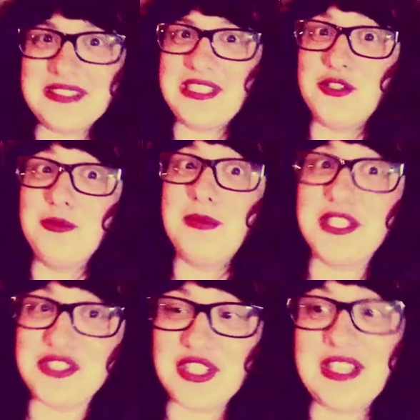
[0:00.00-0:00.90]
they do
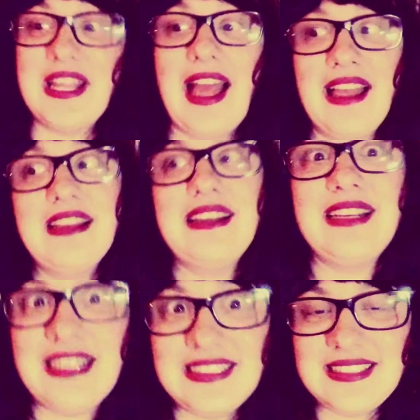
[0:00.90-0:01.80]
mention that
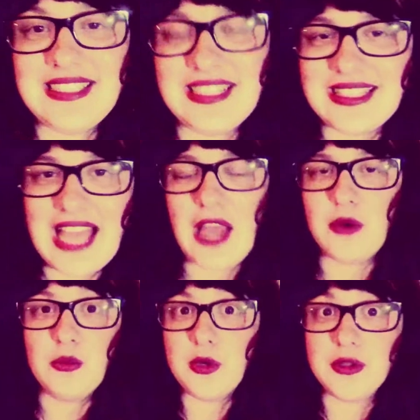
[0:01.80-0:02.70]
incident that
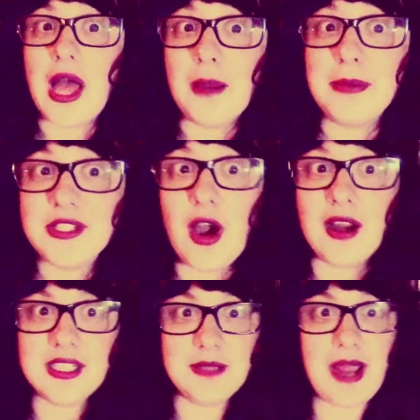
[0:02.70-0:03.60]
will not be
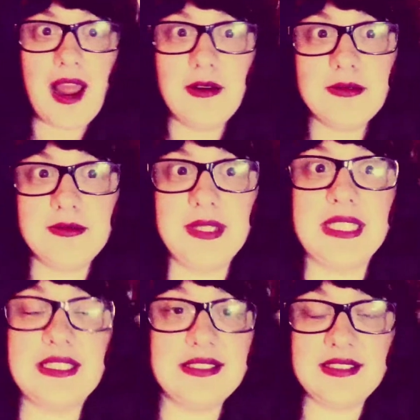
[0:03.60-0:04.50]
talked about,
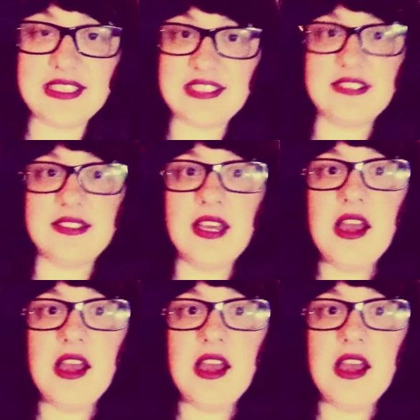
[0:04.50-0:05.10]
because this is